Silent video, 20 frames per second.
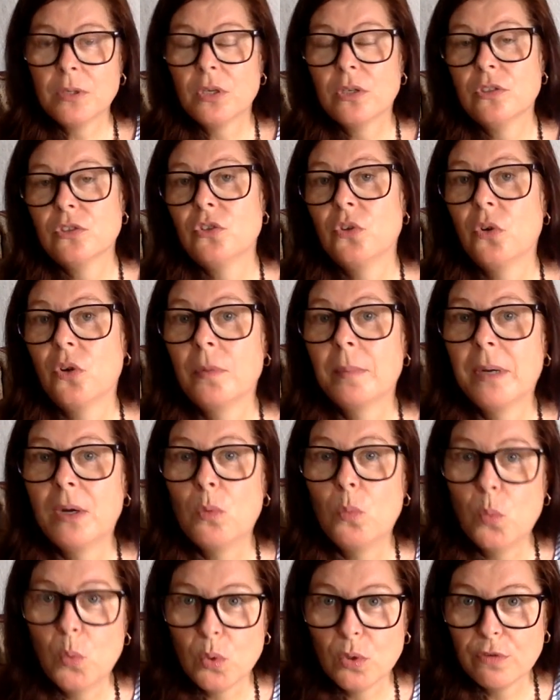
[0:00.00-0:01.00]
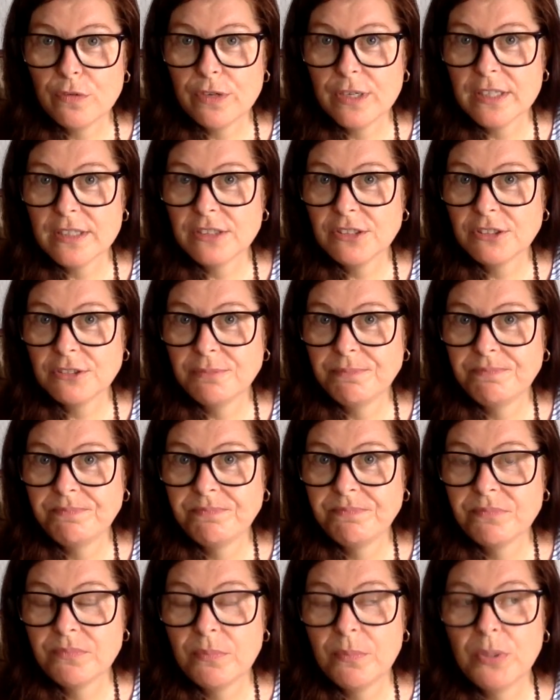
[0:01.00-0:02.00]
And I'm going to talk about water fast,
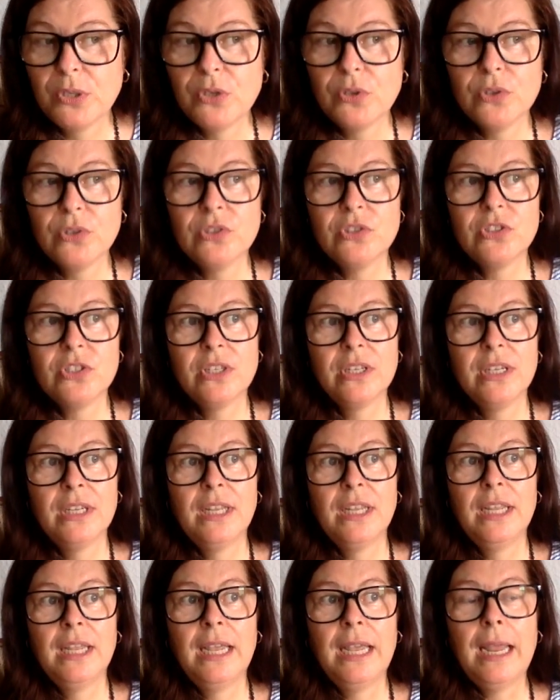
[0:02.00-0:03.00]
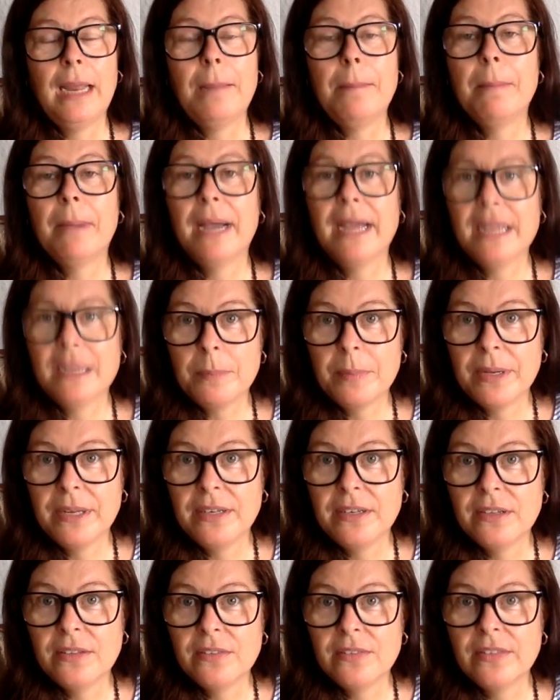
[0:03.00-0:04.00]
because in my
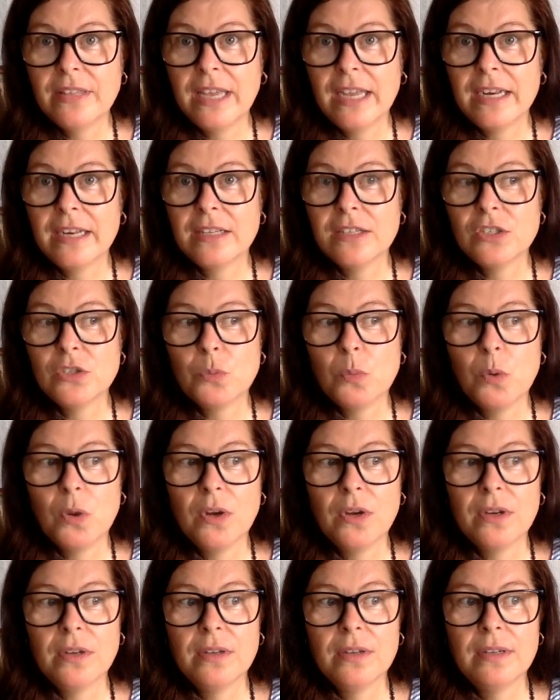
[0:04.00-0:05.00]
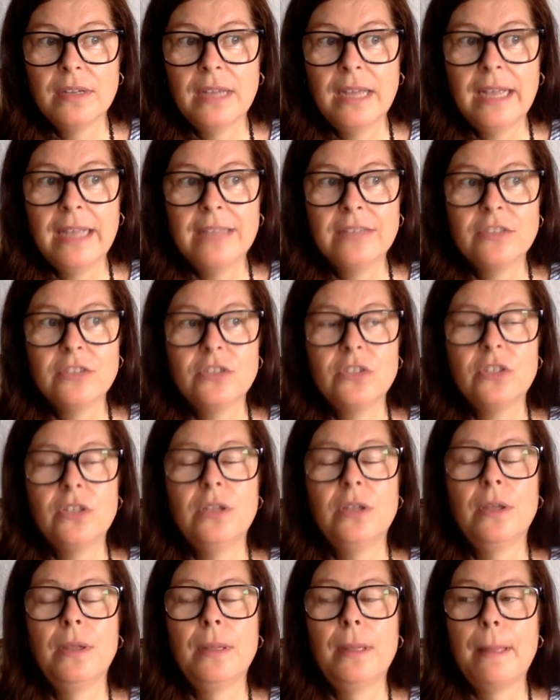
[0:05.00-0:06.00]
opinion, that is what
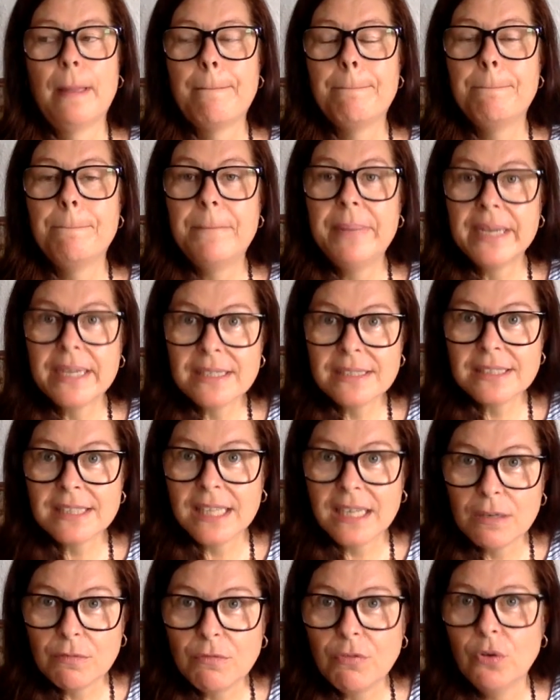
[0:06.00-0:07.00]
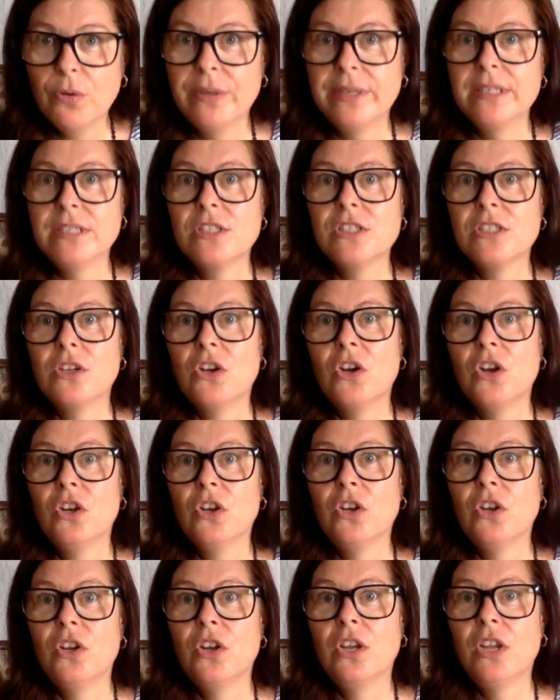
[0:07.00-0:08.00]
has the biggest influence
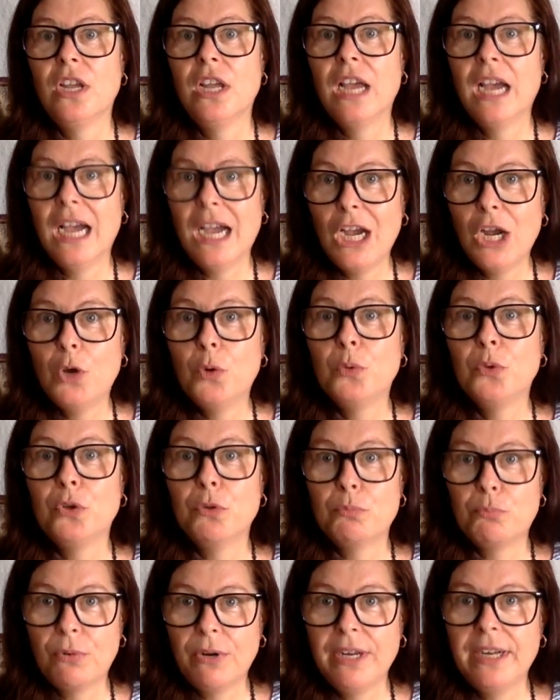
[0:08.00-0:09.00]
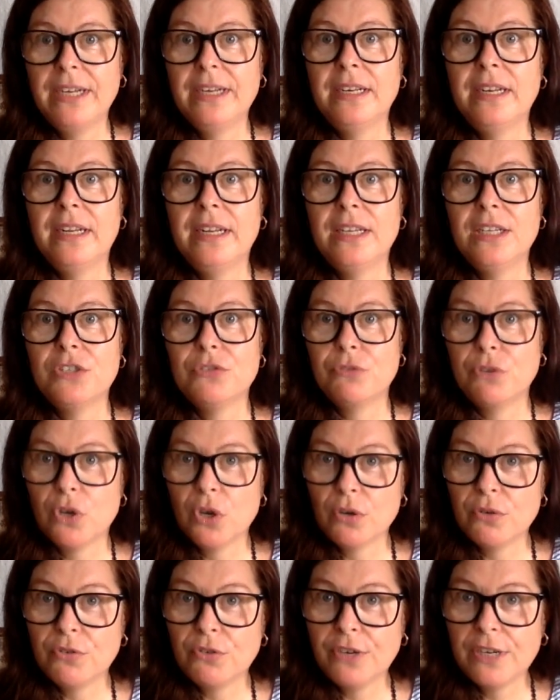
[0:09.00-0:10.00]
on how your brain
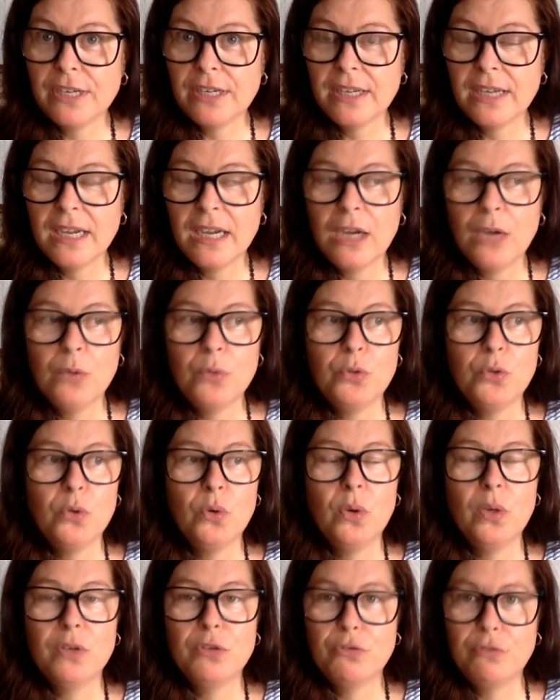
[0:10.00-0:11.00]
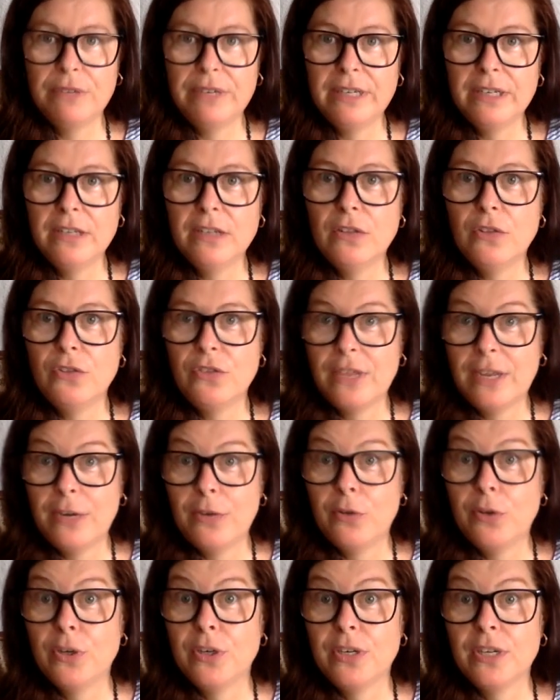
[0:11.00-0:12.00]
is recovering, how your adrenal,
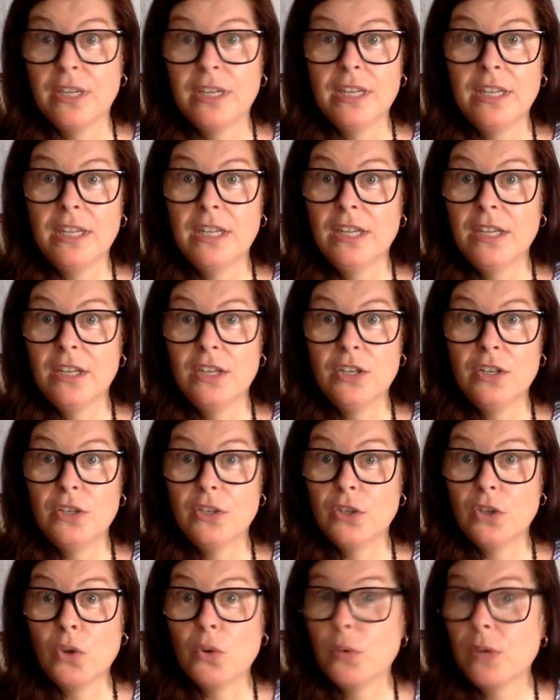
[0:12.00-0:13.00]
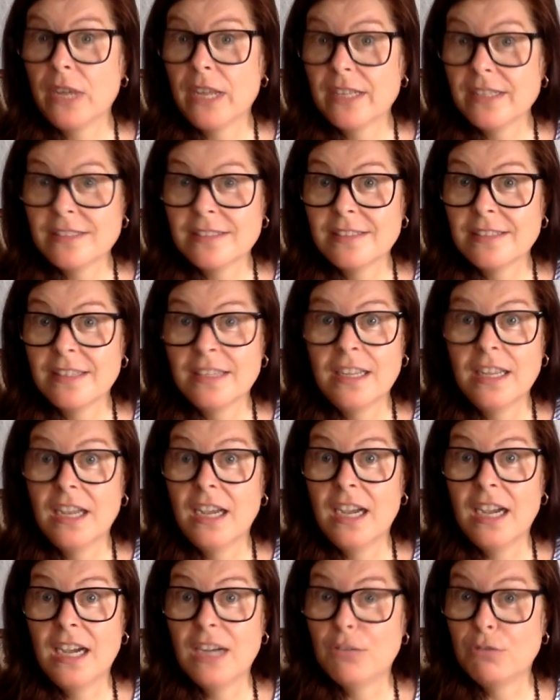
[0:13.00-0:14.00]
thyroid, gonads
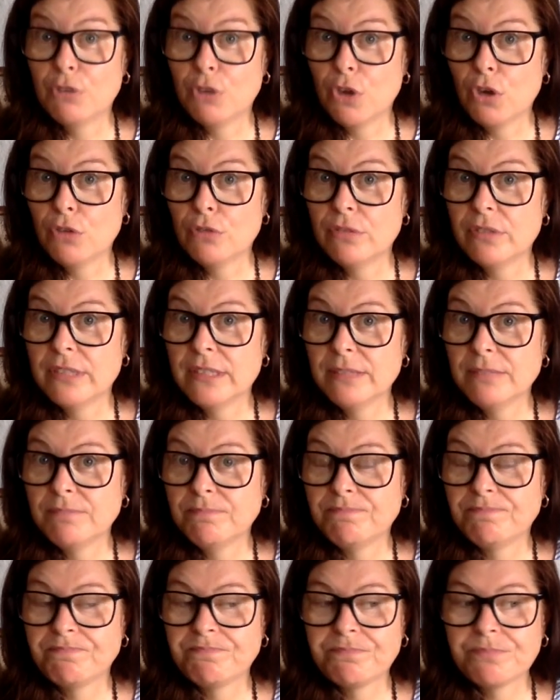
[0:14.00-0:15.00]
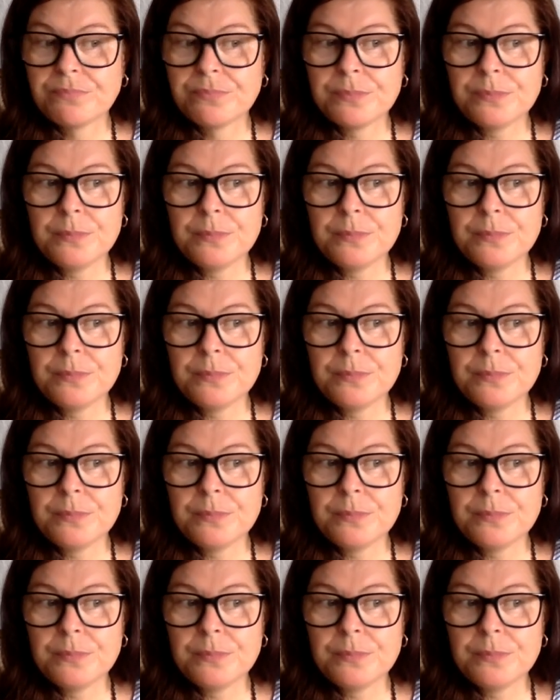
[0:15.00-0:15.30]
are recovering.